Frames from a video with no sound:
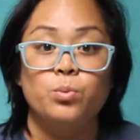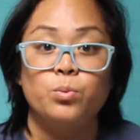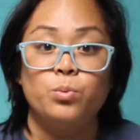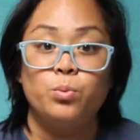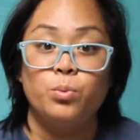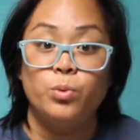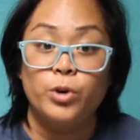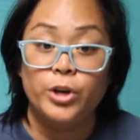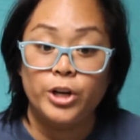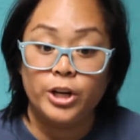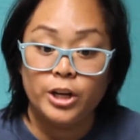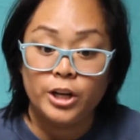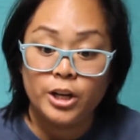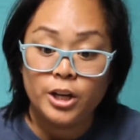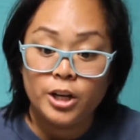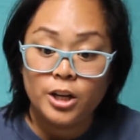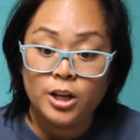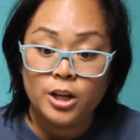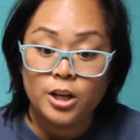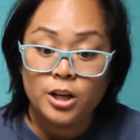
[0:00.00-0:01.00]
would
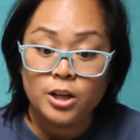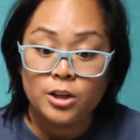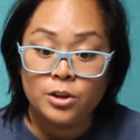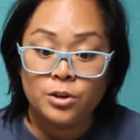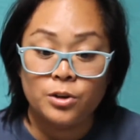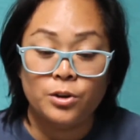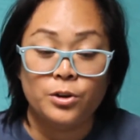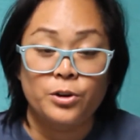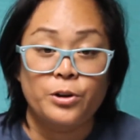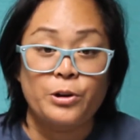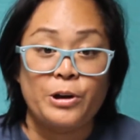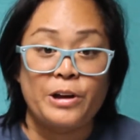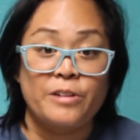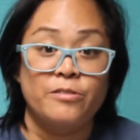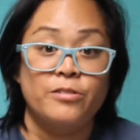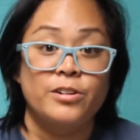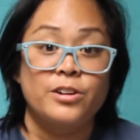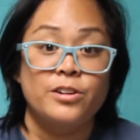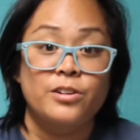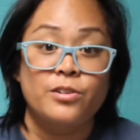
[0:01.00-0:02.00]
you go to
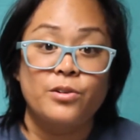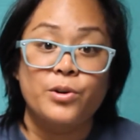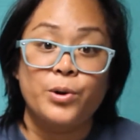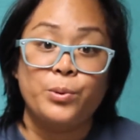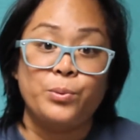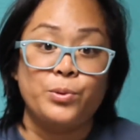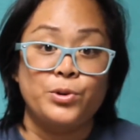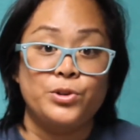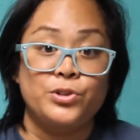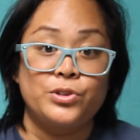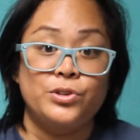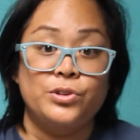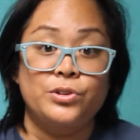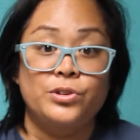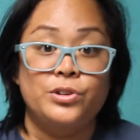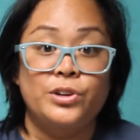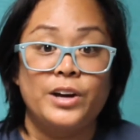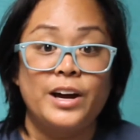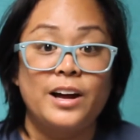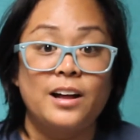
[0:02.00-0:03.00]
heaven or would you go to
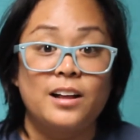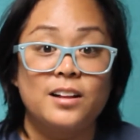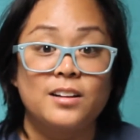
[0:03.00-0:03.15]
hell?